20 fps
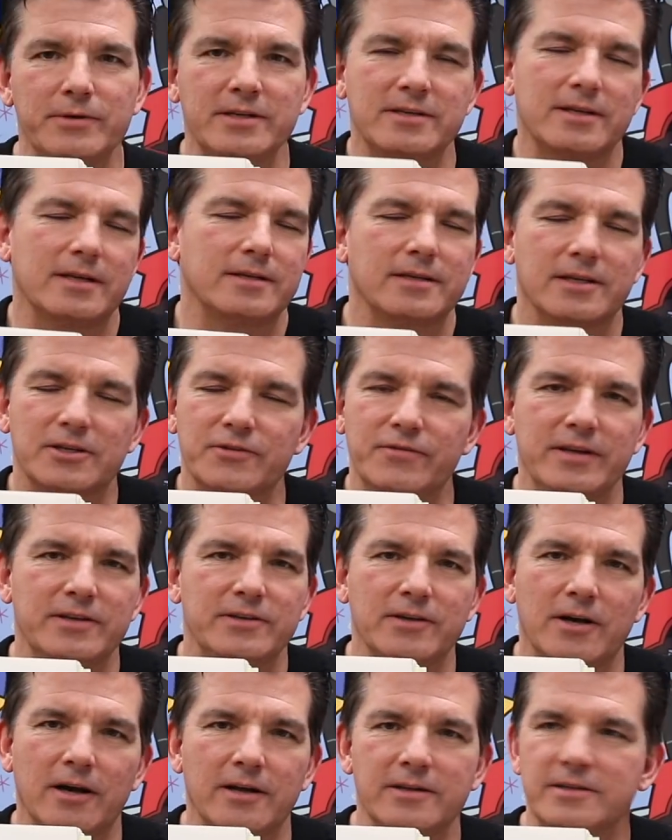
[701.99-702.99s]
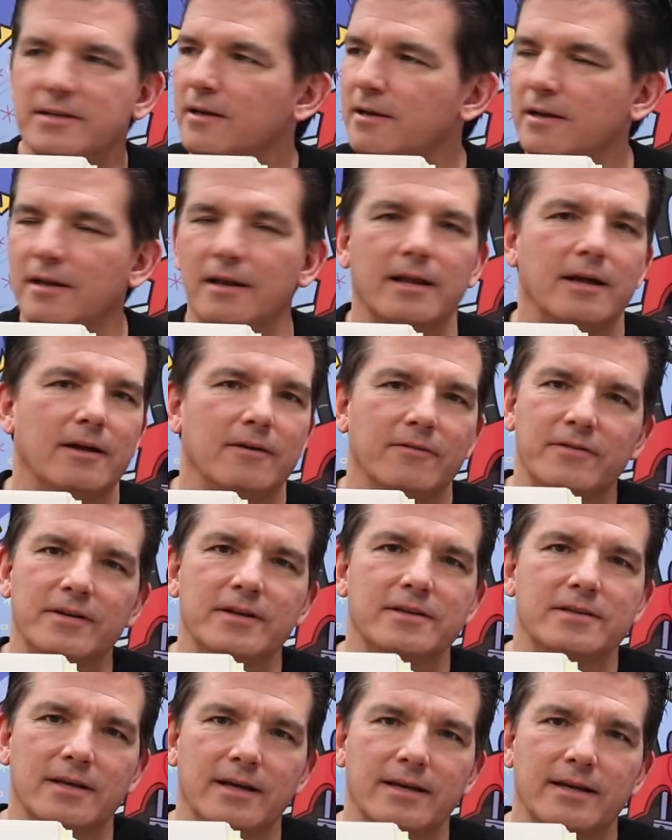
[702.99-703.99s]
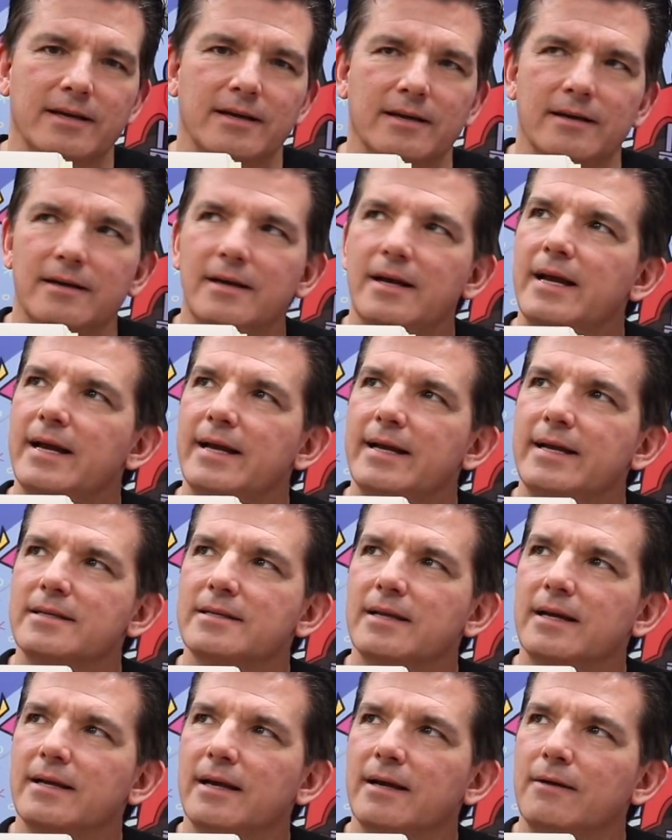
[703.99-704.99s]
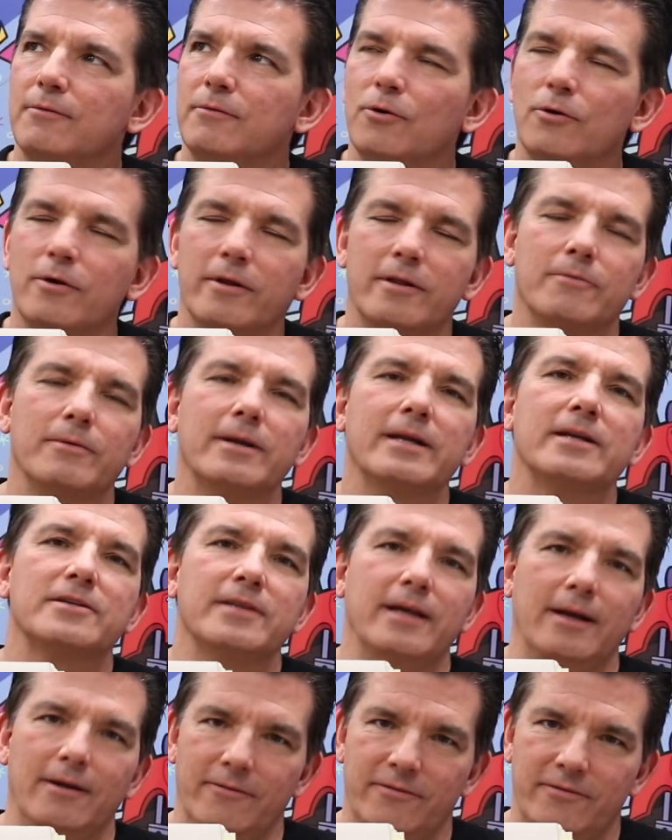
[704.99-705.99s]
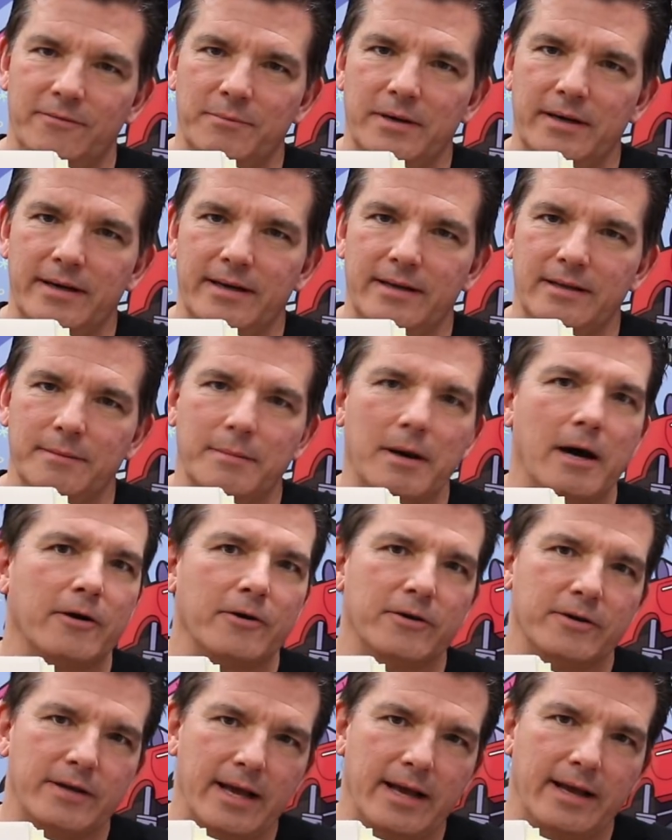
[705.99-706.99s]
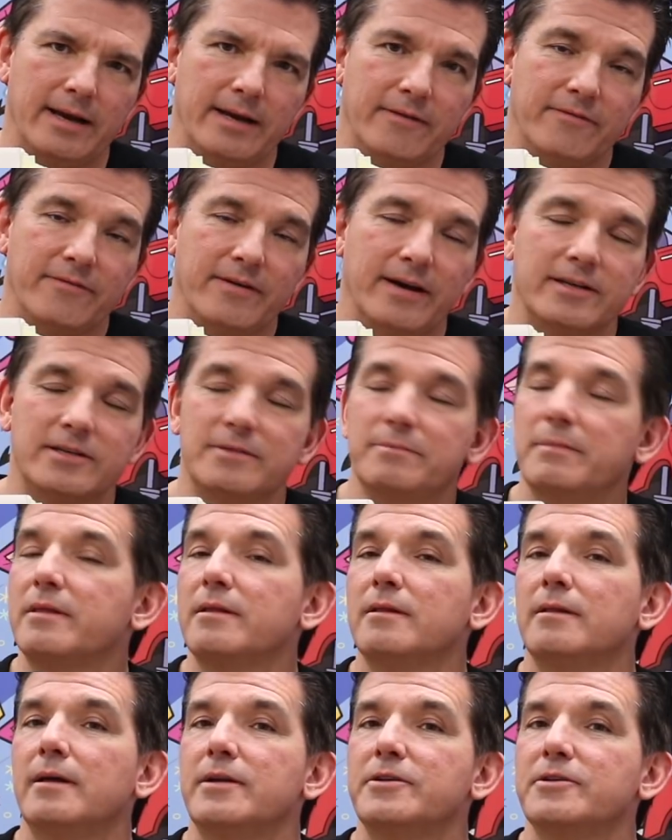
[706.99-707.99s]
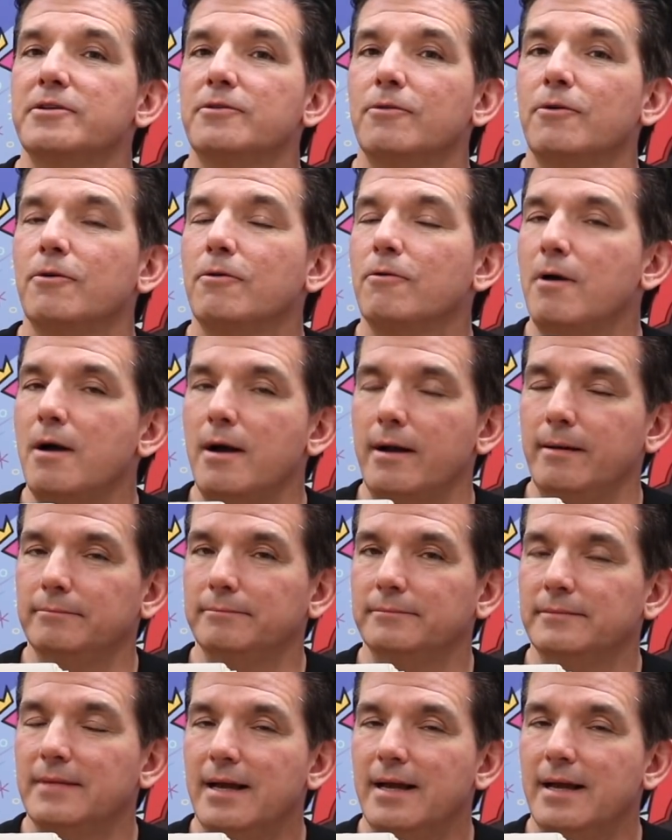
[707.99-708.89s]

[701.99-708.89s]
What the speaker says: He's like 6 feet tall. He's not a little elf. He's like a Lord of the Rings elf, but in the modern day. And he fights mythological crime.